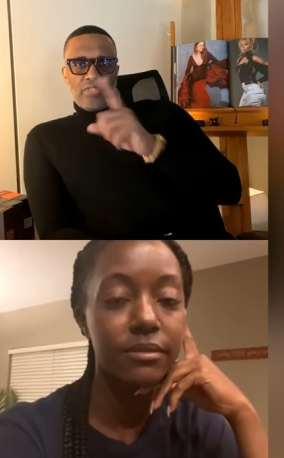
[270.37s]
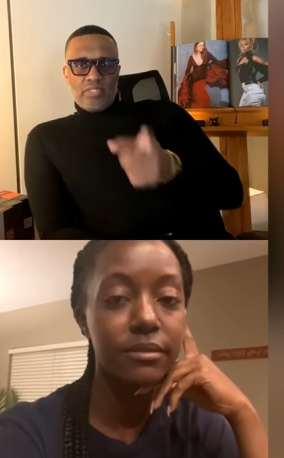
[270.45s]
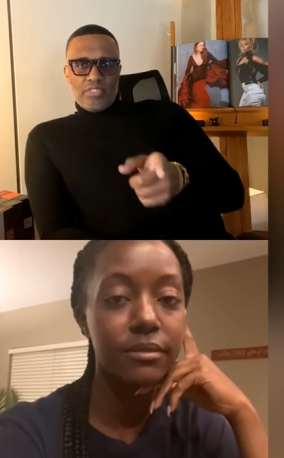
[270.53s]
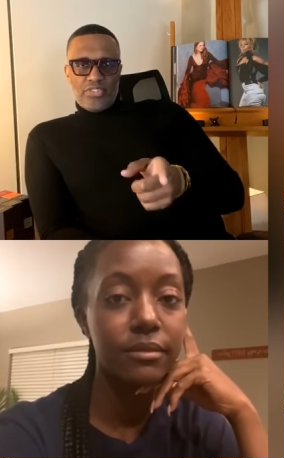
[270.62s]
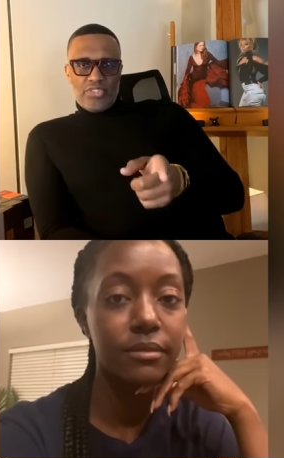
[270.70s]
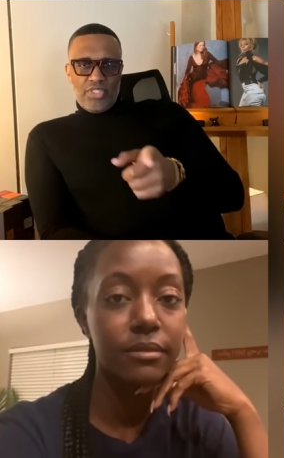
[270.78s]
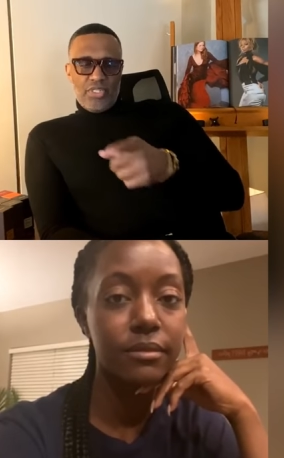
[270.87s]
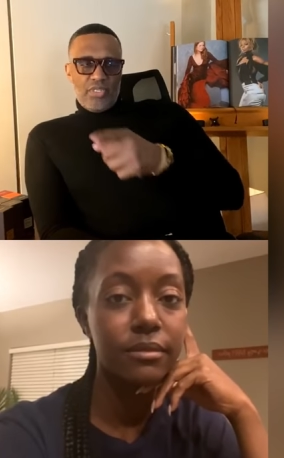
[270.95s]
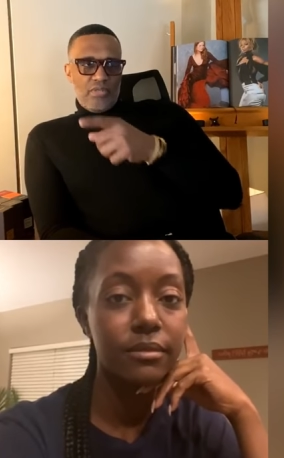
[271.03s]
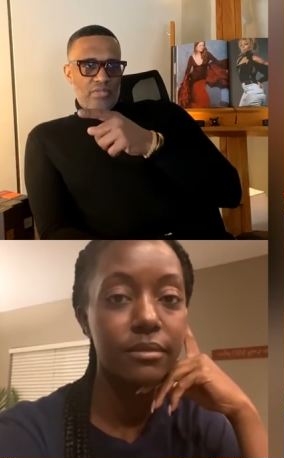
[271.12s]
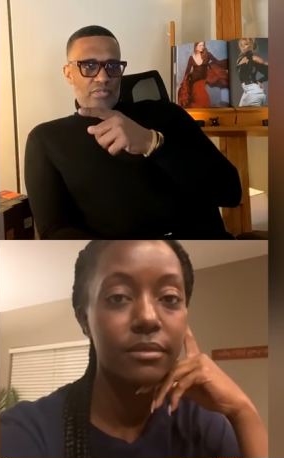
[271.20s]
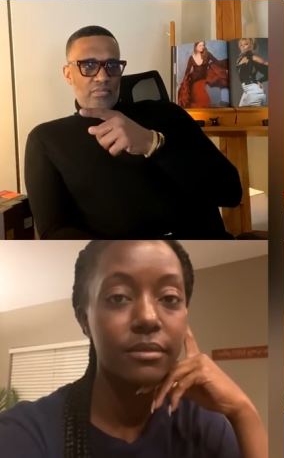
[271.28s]
Speaker 1: and cheated on them.
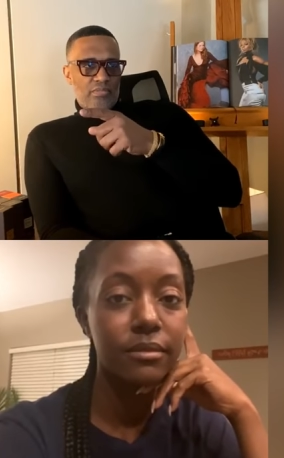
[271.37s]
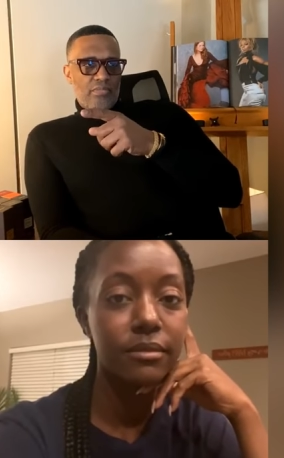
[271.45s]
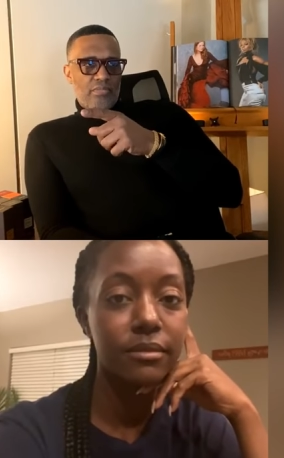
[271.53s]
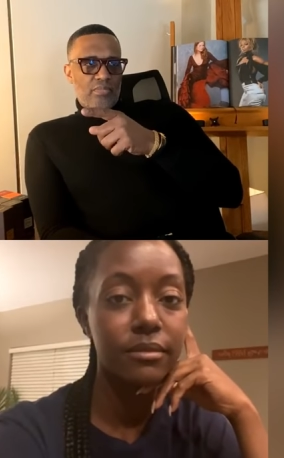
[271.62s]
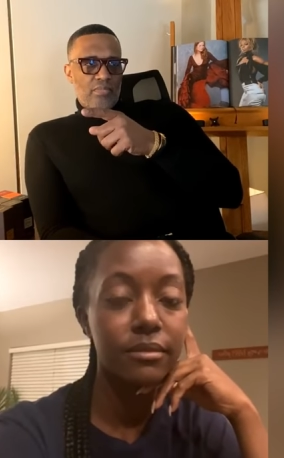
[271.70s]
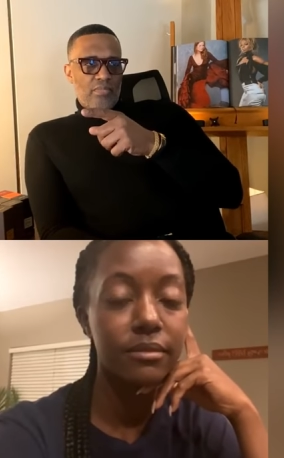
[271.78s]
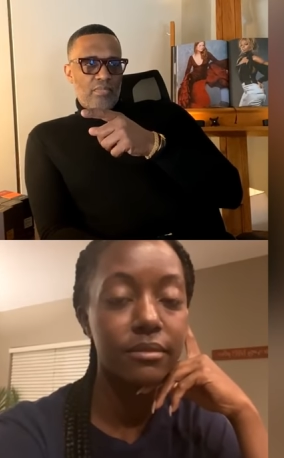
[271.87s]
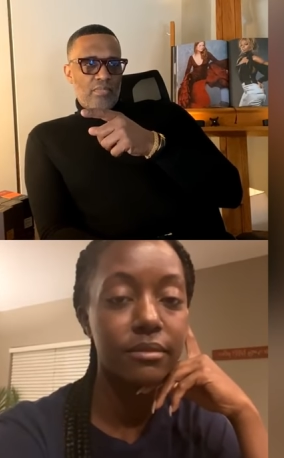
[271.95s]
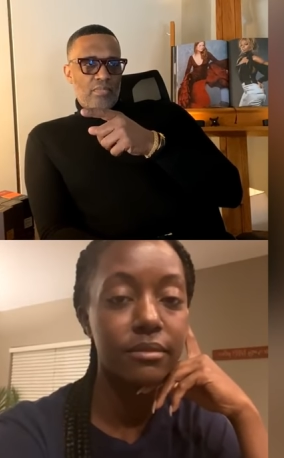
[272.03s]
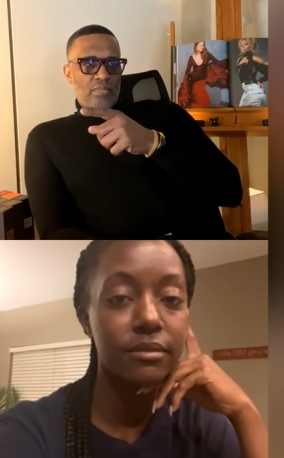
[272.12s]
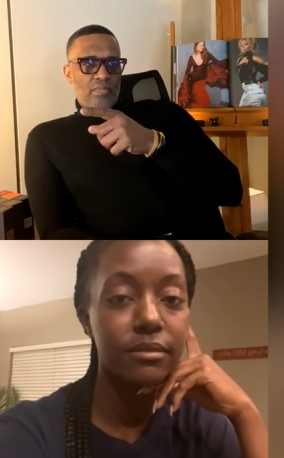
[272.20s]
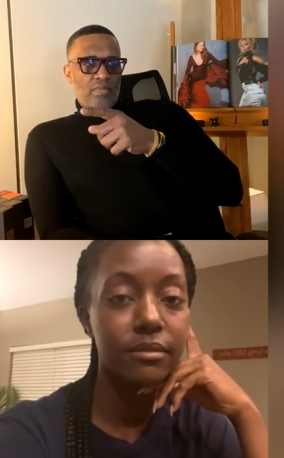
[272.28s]

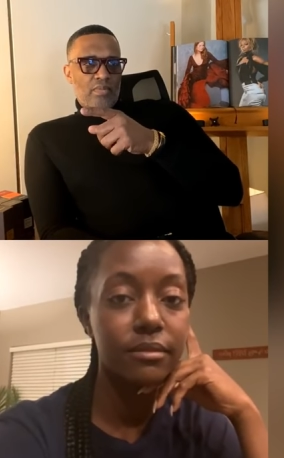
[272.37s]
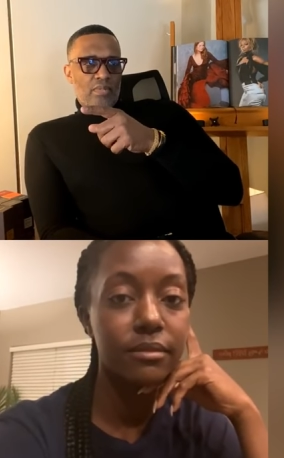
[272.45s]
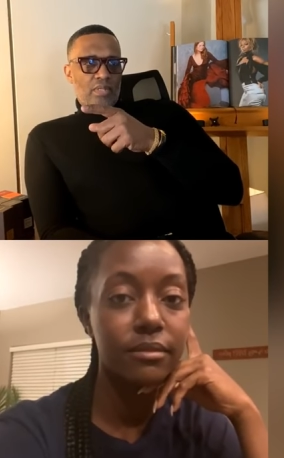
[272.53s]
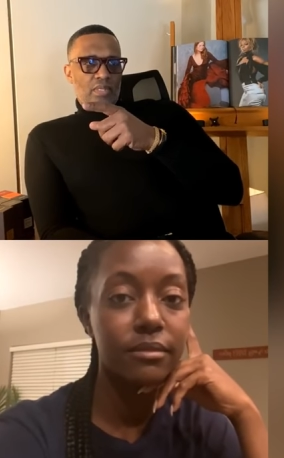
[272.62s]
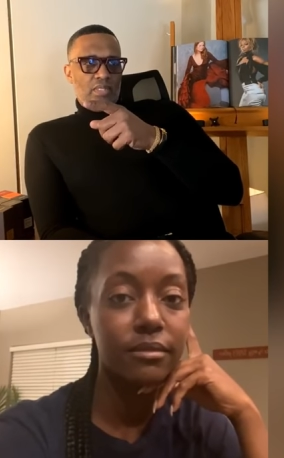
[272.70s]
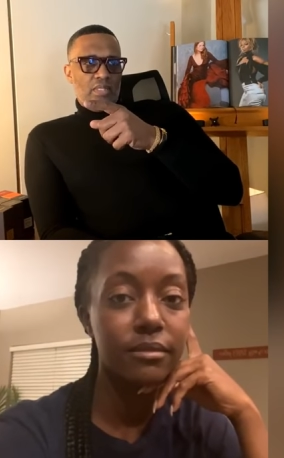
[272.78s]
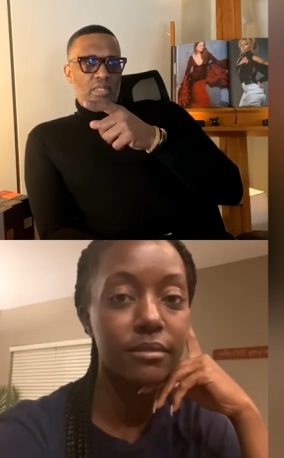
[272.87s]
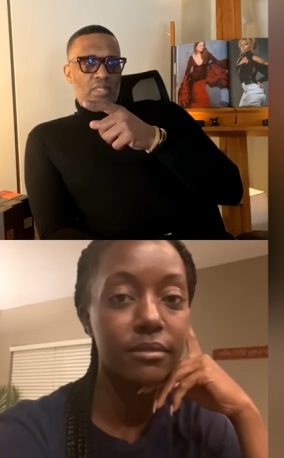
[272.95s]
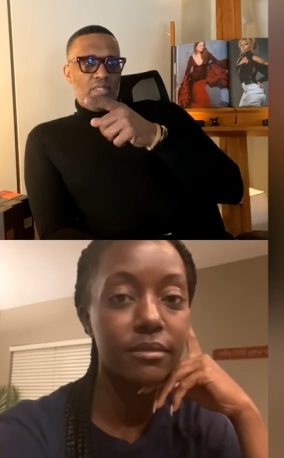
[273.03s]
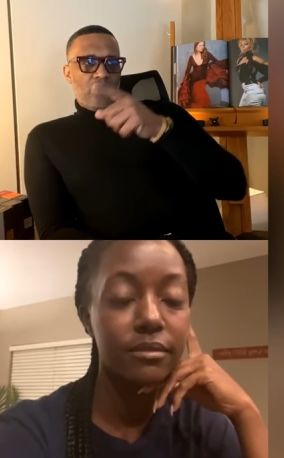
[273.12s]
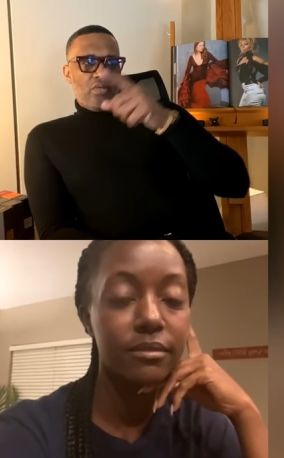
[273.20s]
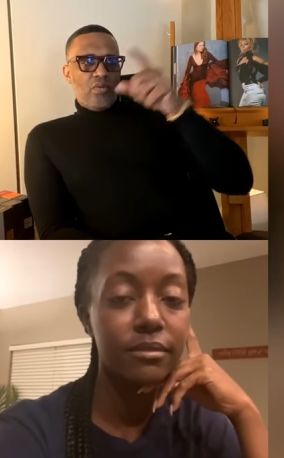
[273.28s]
And then
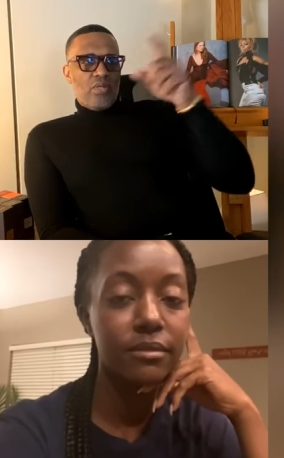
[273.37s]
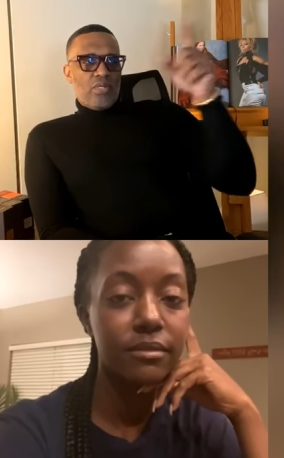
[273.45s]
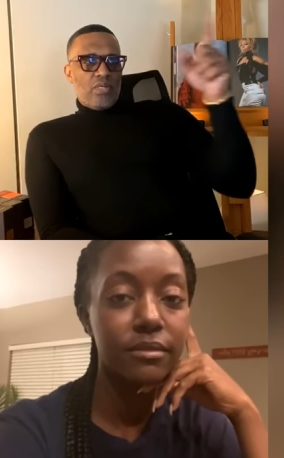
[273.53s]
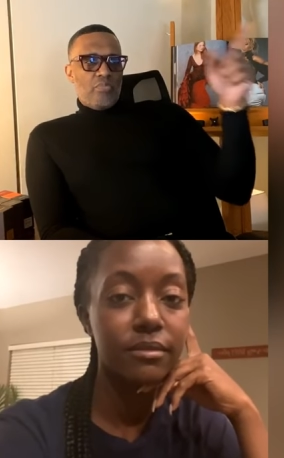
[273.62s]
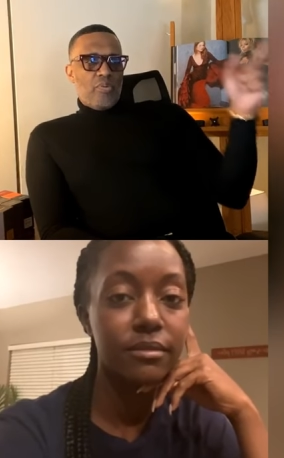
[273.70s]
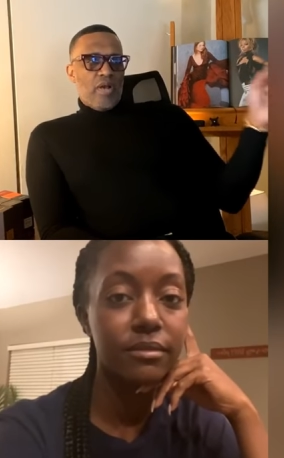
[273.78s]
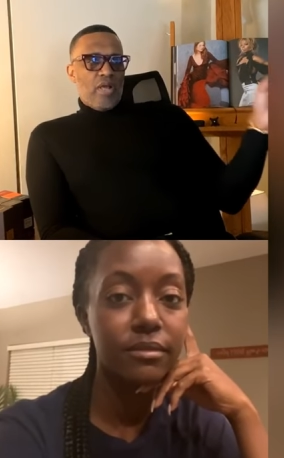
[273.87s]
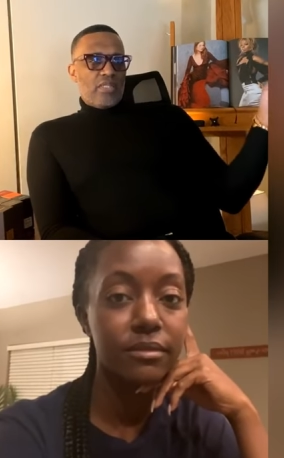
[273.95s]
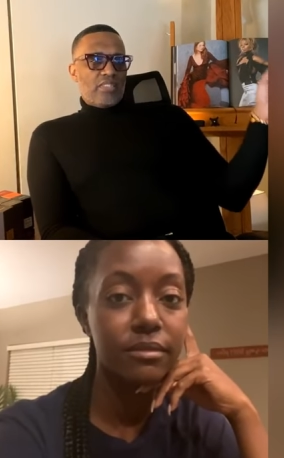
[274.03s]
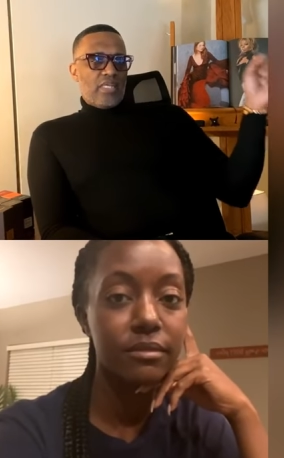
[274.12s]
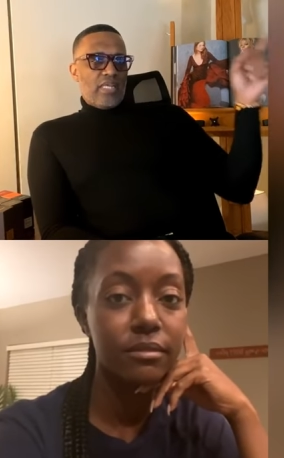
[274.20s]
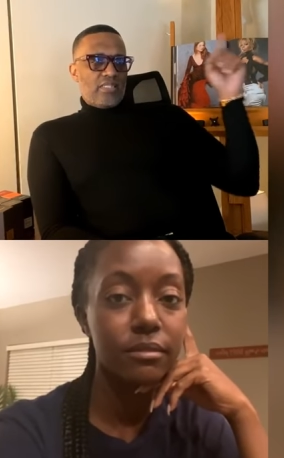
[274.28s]
you didn't
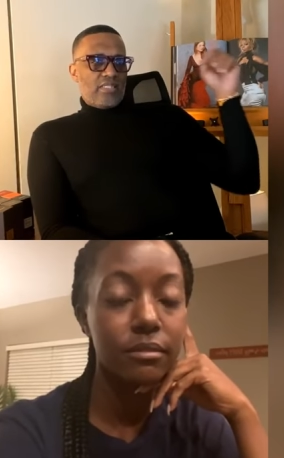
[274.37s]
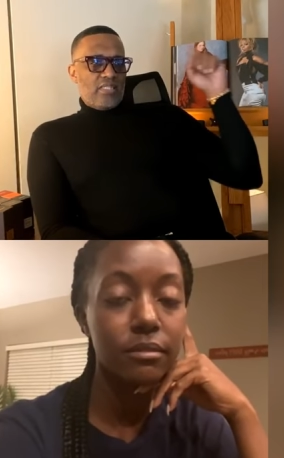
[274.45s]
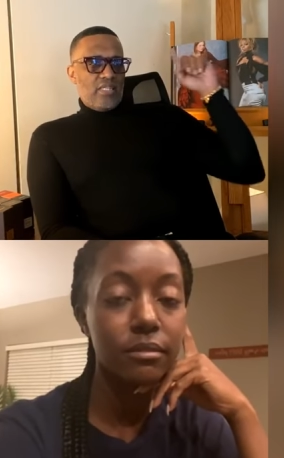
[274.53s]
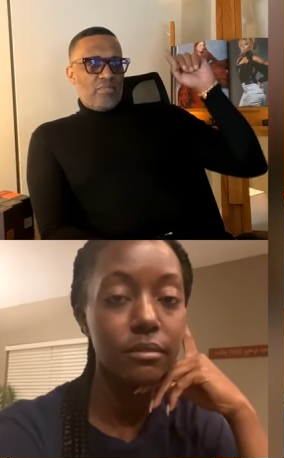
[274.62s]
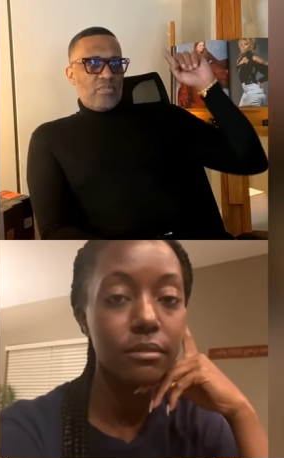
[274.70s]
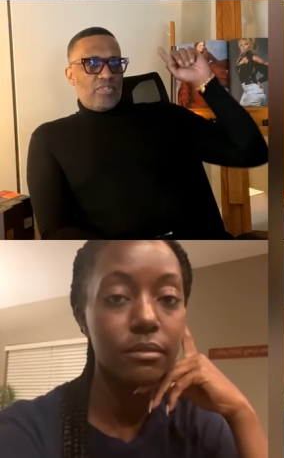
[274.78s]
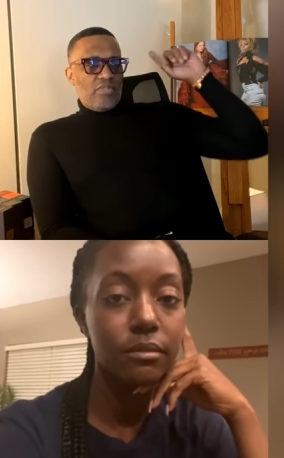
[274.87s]
apologize to them until